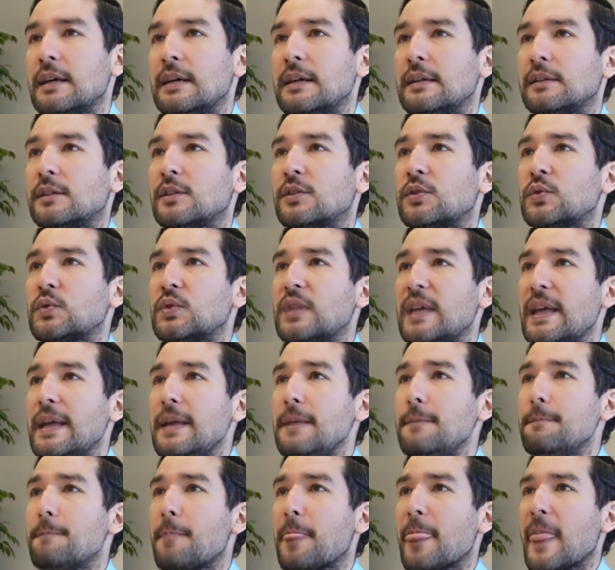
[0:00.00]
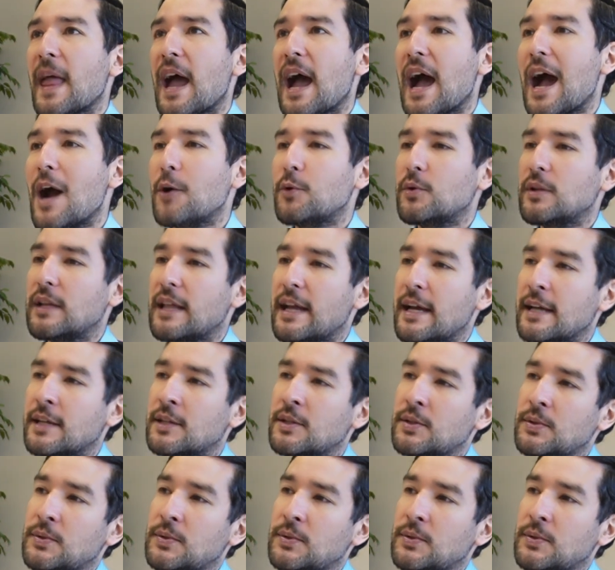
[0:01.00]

And today I would like